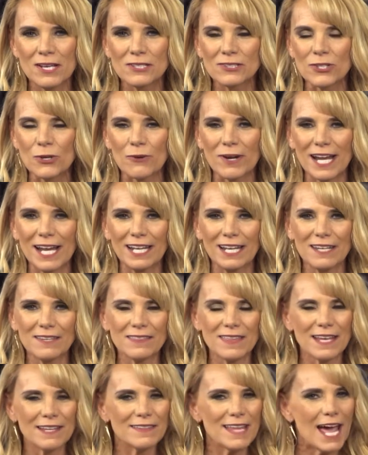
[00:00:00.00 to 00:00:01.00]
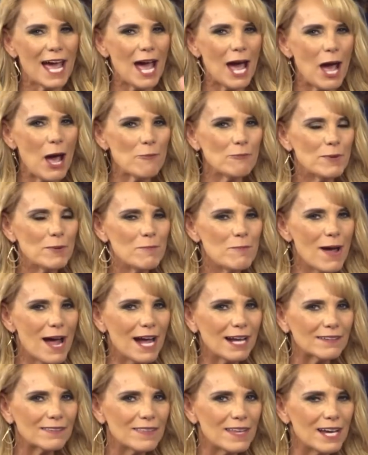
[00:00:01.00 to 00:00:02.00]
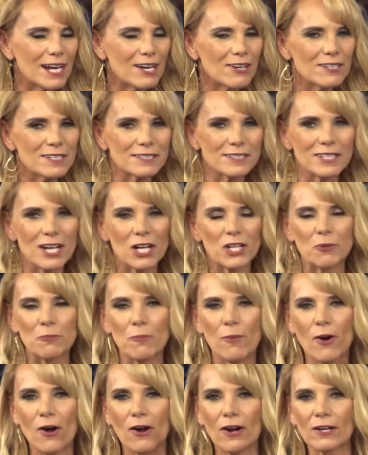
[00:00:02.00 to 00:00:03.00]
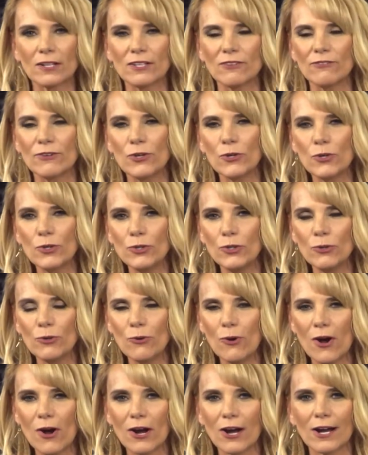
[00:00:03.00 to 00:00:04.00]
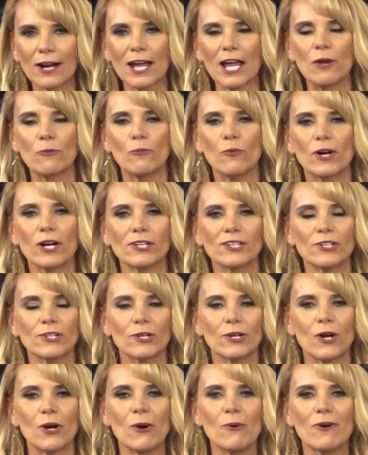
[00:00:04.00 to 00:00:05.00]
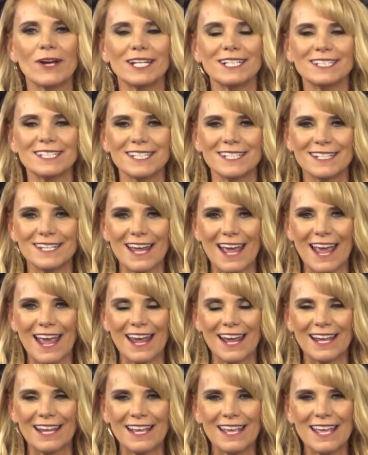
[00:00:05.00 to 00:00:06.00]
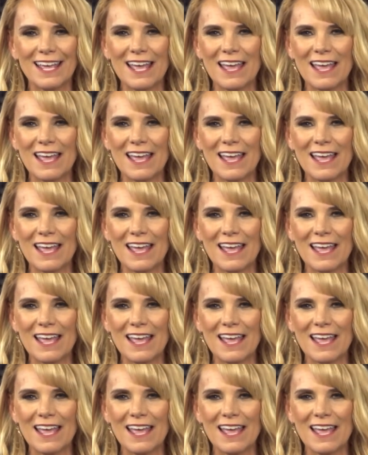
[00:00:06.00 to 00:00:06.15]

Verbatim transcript: So anything that happened back there is not a part of who you are and where you're going today,